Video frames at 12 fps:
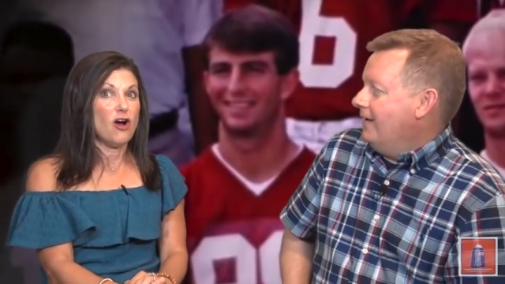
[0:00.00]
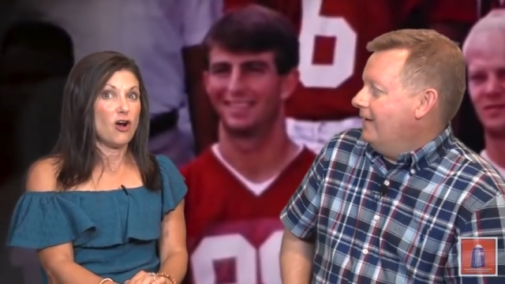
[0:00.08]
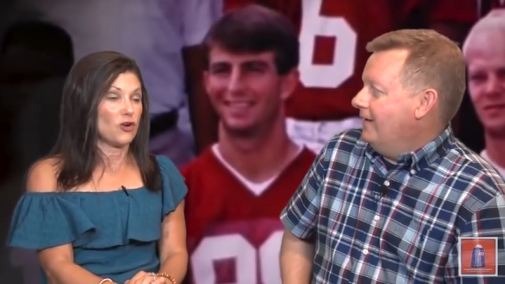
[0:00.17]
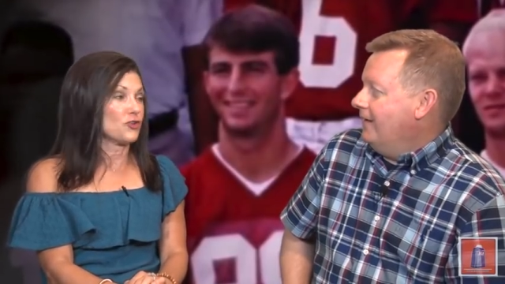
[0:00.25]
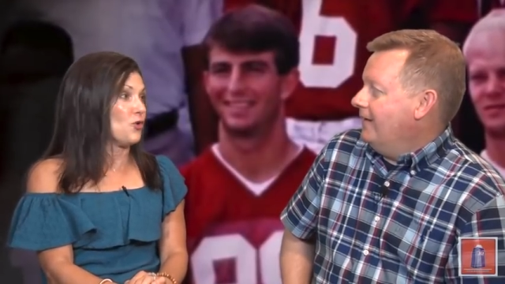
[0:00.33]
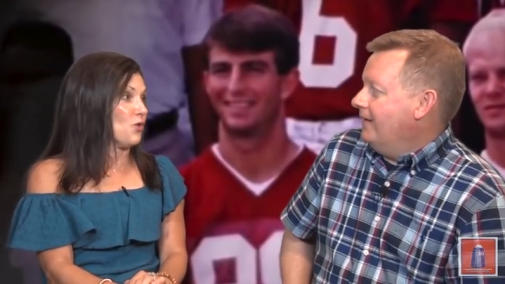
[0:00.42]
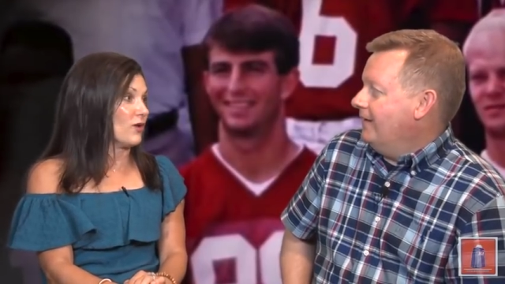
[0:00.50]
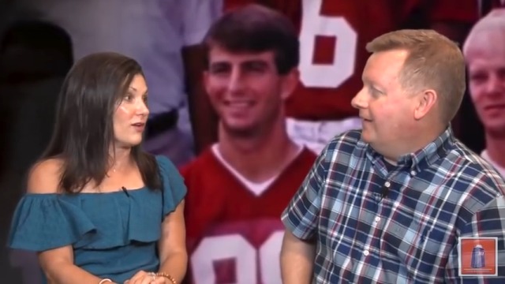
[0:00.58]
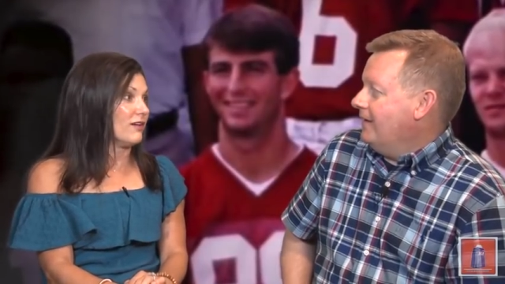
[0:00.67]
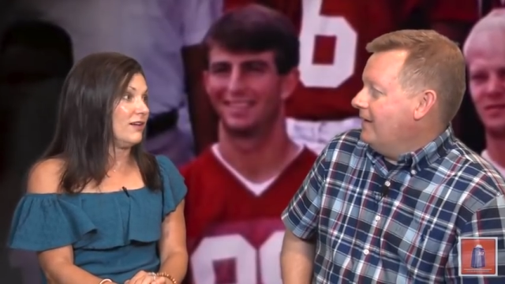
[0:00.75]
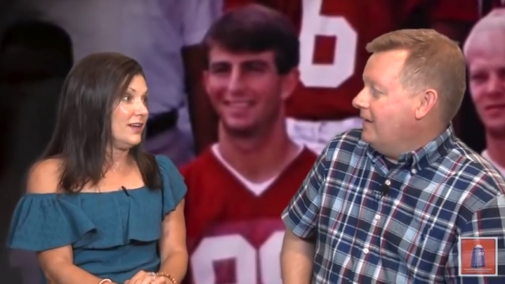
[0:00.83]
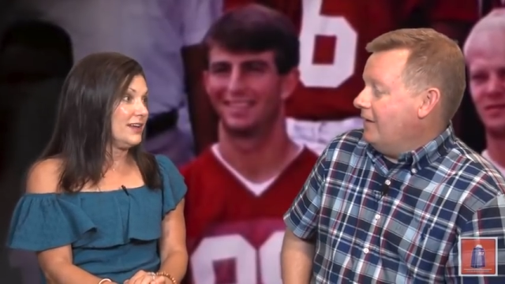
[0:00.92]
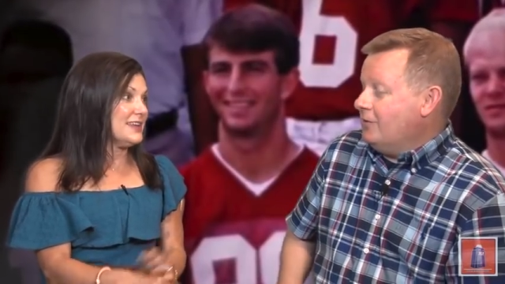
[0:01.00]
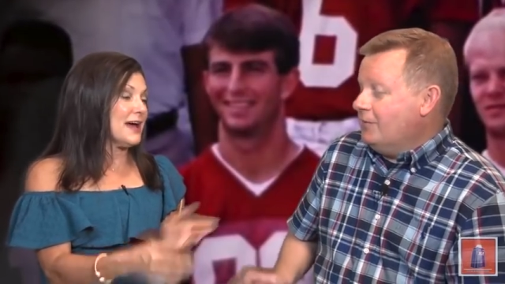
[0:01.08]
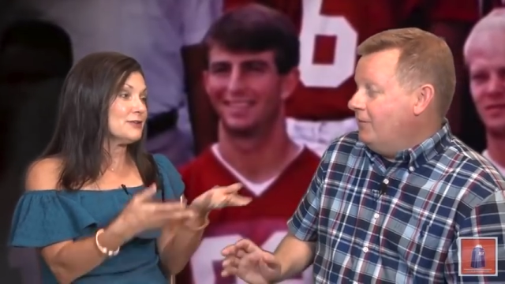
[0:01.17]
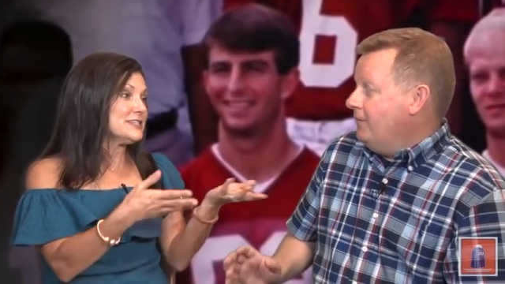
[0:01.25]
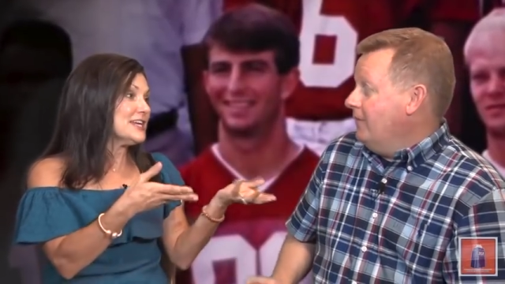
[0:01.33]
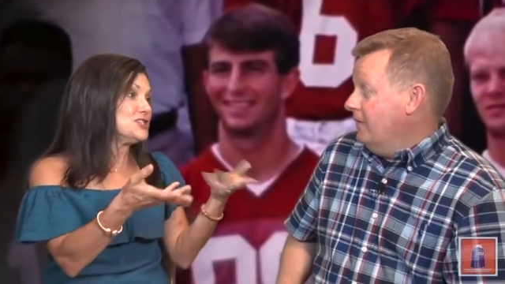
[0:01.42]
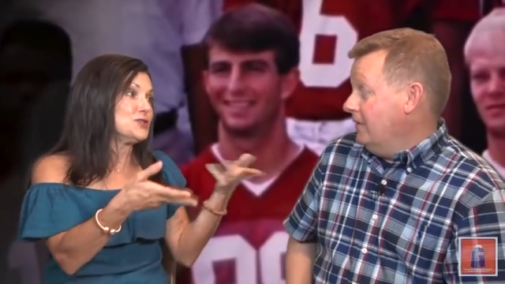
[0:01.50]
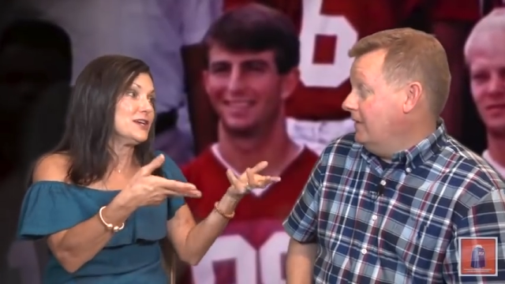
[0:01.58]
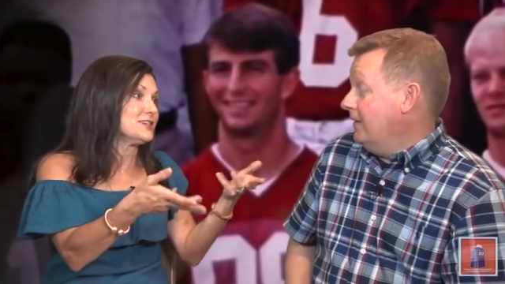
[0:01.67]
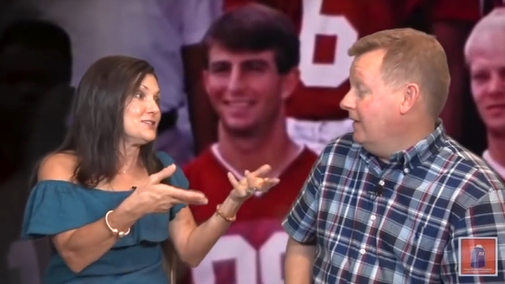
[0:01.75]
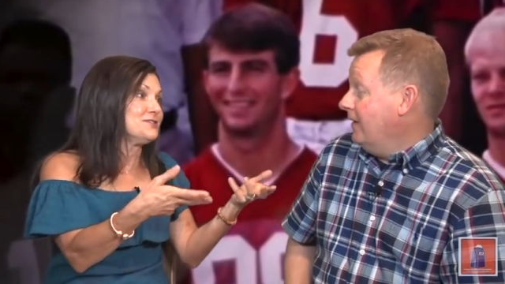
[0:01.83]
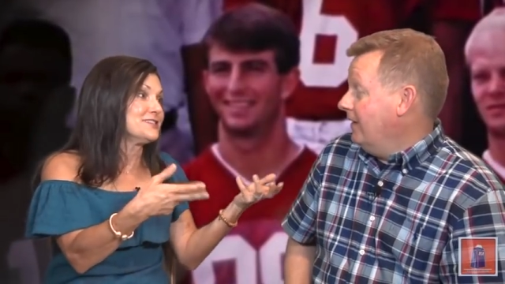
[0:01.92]
Speaker 1: hardcore now nowadays you
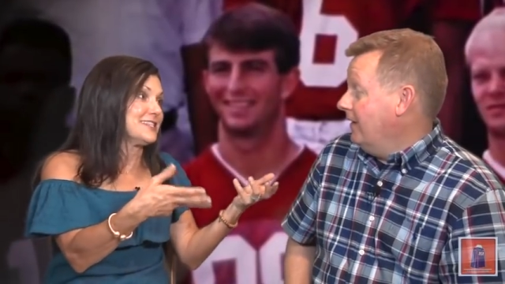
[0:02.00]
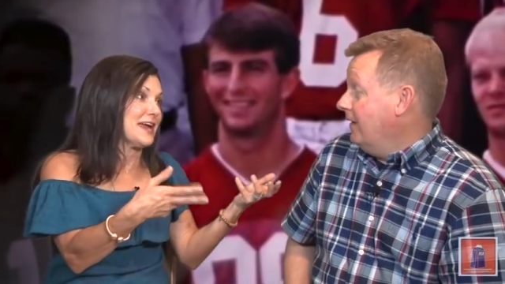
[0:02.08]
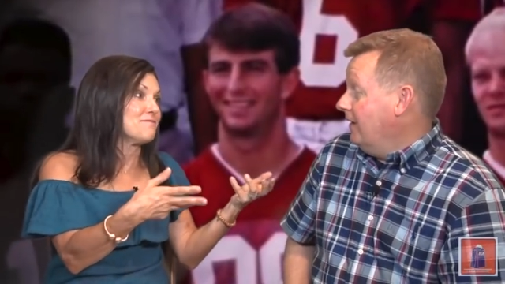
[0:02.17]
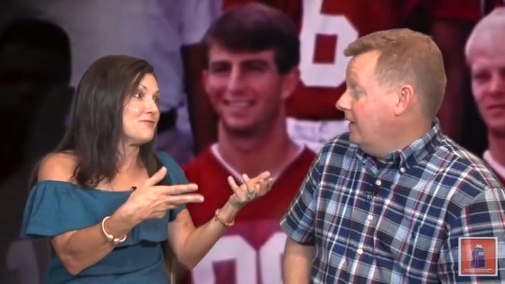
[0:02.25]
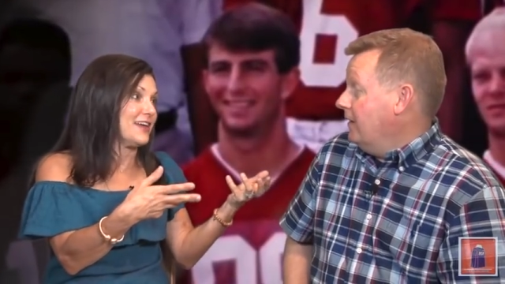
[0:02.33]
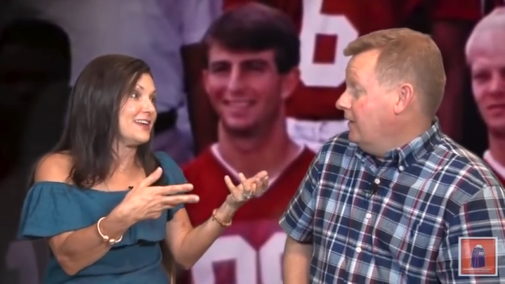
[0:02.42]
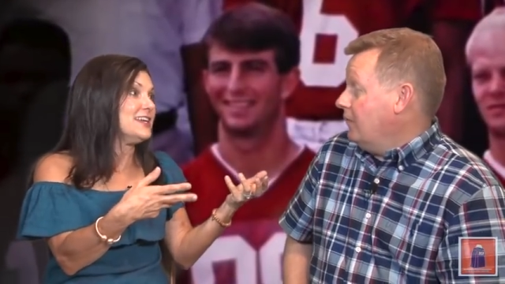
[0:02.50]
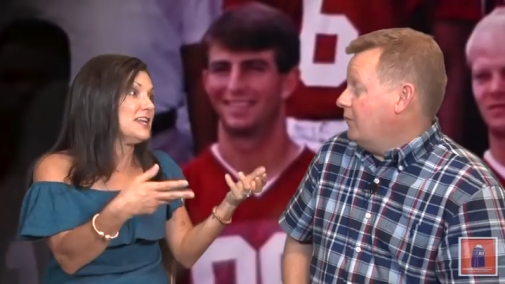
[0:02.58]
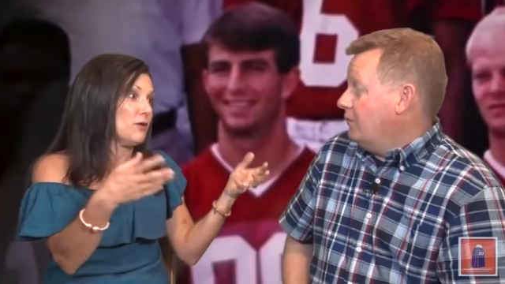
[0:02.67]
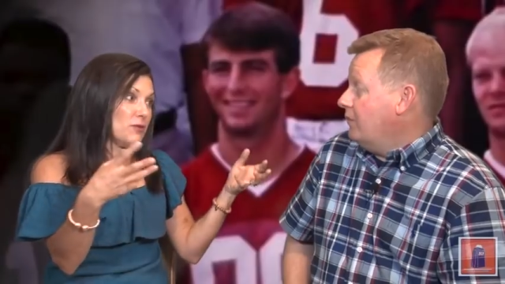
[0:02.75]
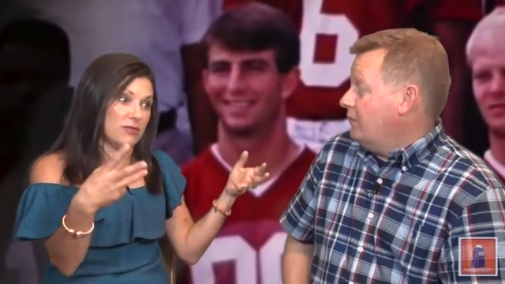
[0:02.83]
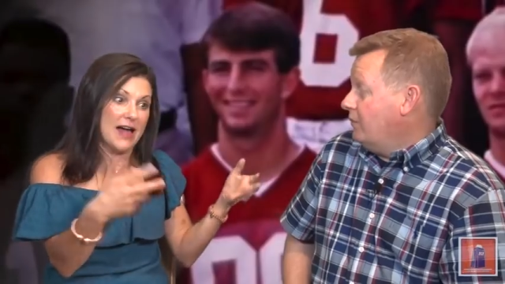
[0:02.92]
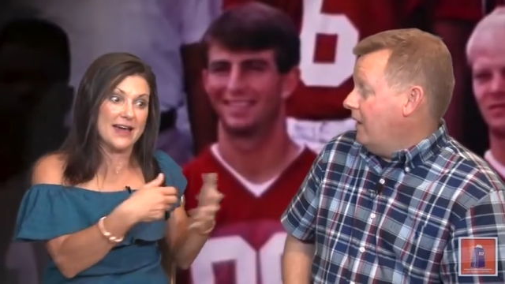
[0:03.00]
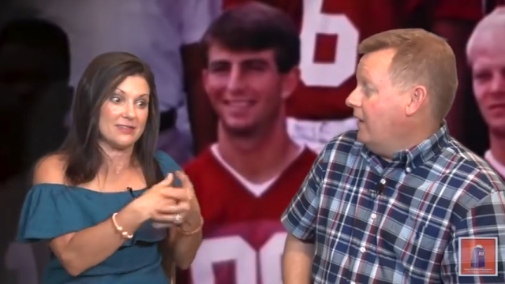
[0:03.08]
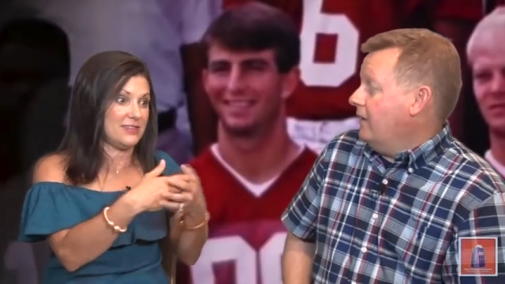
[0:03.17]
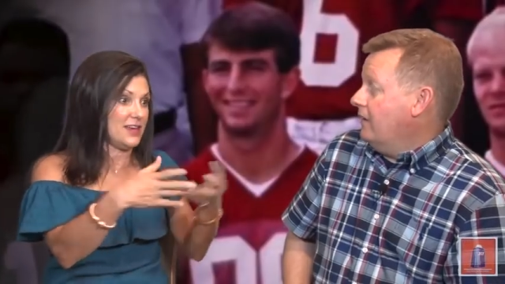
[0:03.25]
can't do the same thing you know like right.